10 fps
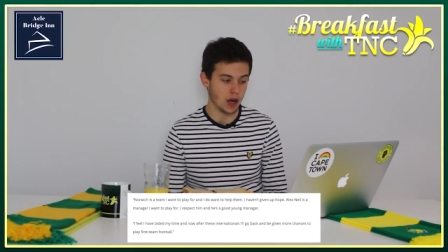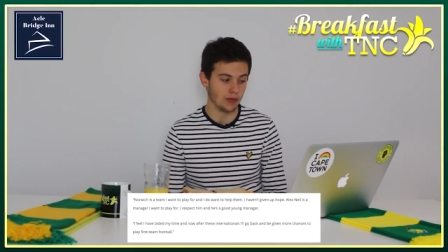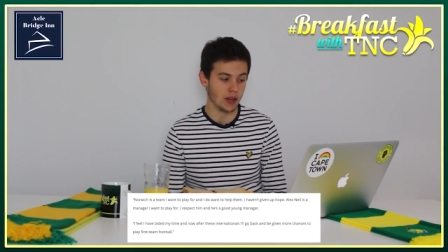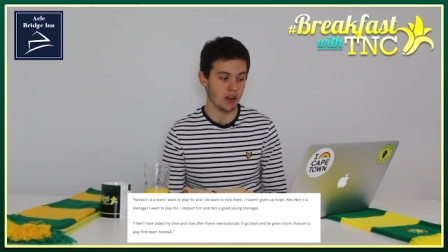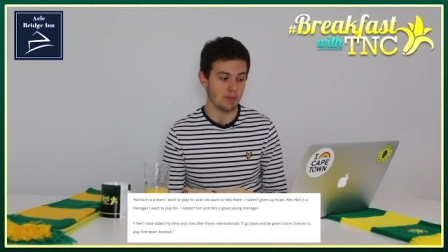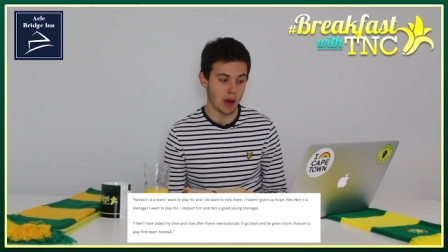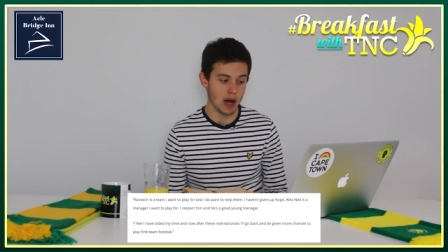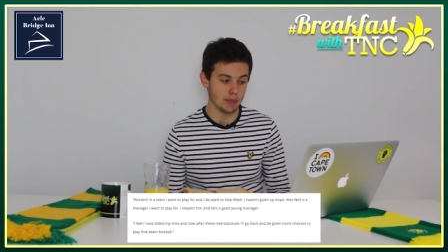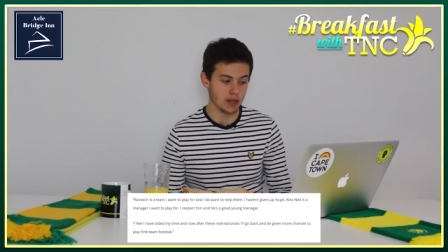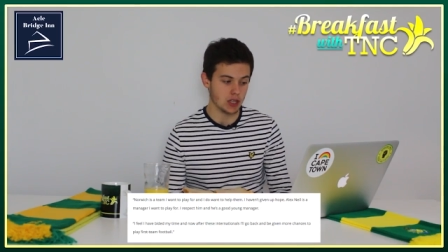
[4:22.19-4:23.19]
I feel I've
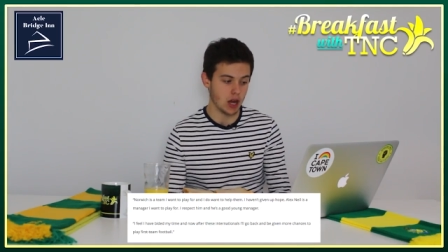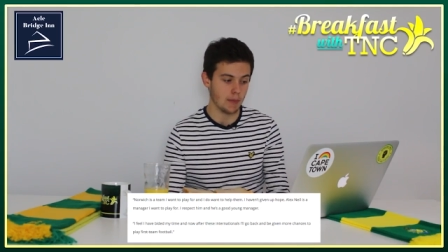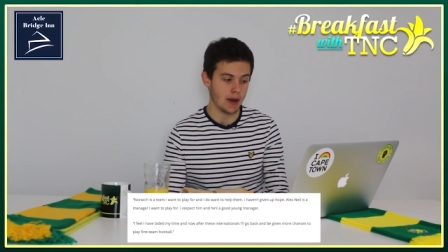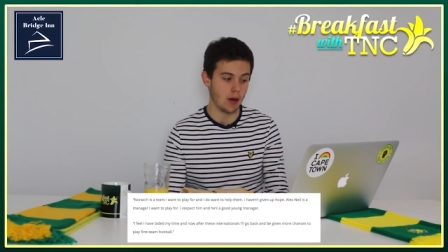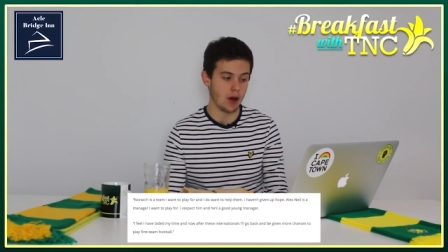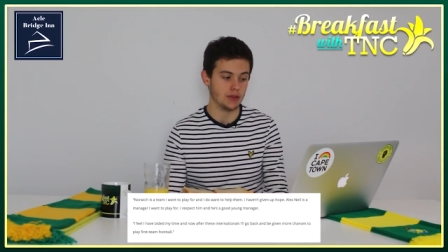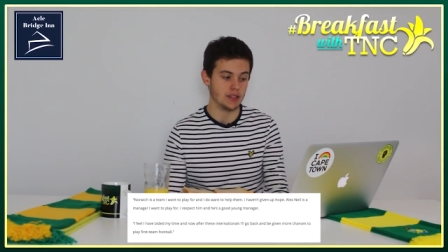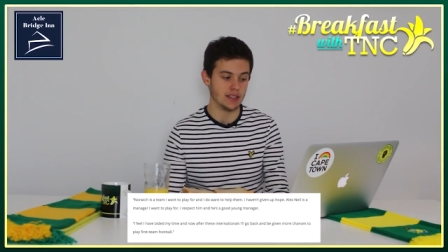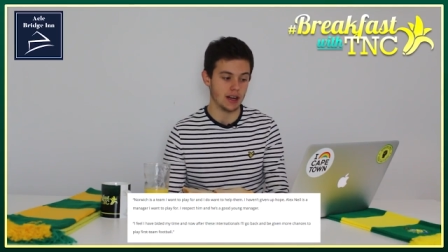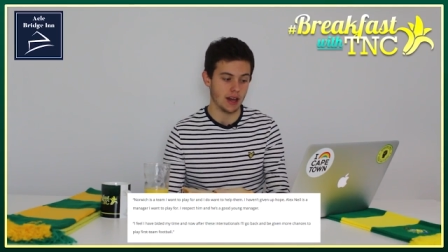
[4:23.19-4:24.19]
bided my time now after
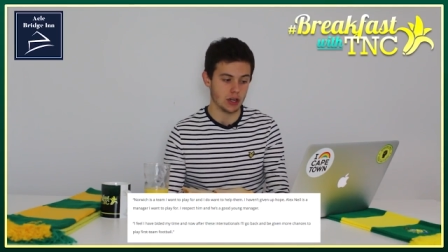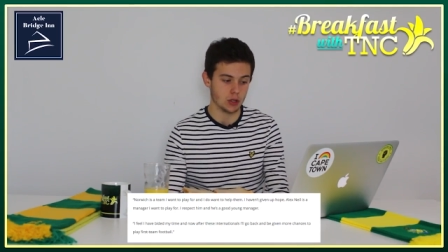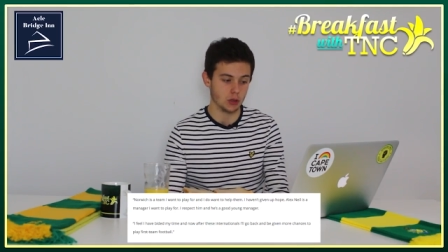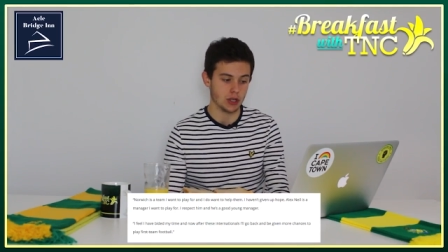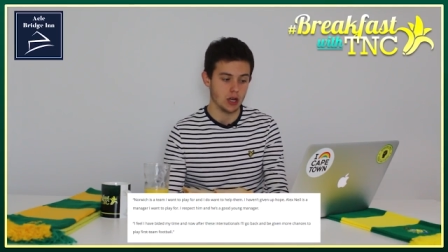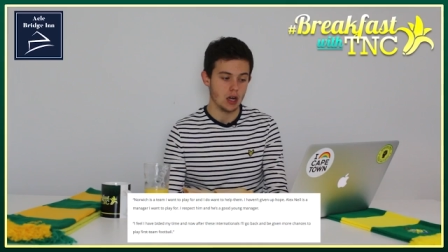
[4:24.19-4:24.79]
these internationals.